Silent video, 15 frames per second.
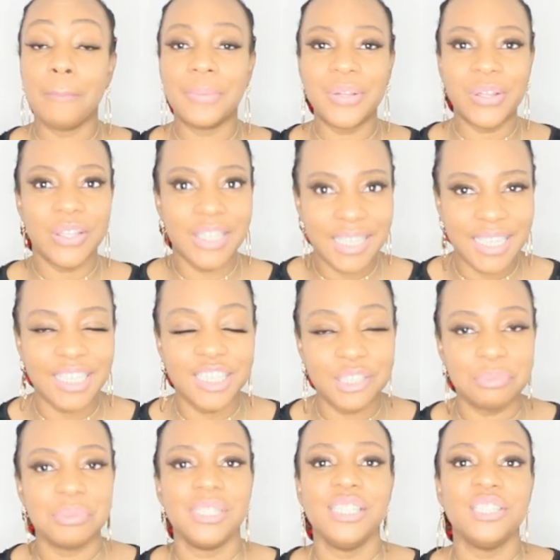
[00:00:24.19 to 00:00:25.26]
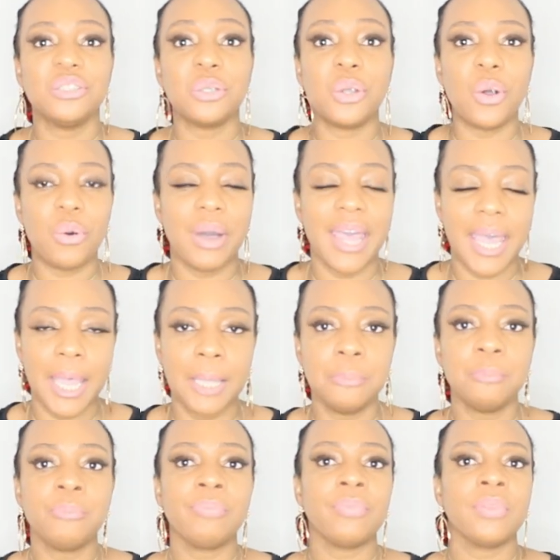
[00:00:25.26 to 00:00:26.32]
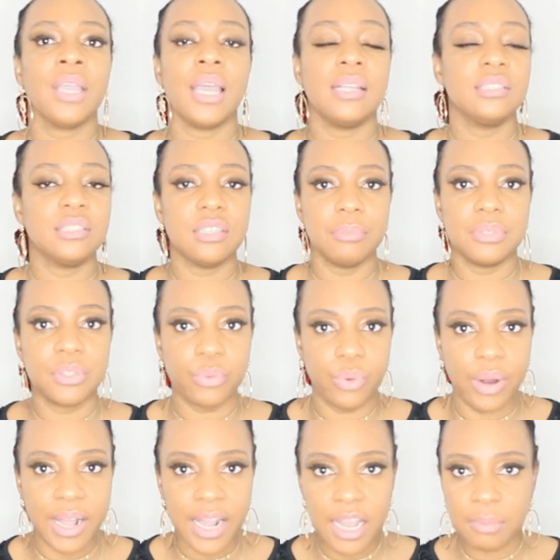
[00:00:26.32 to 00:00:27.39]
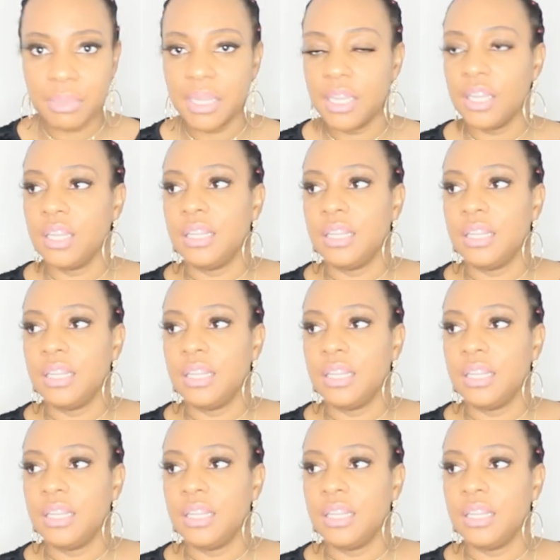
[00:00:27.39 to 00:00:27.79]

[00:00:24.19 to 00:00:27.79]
please, please go ahead and subscribe.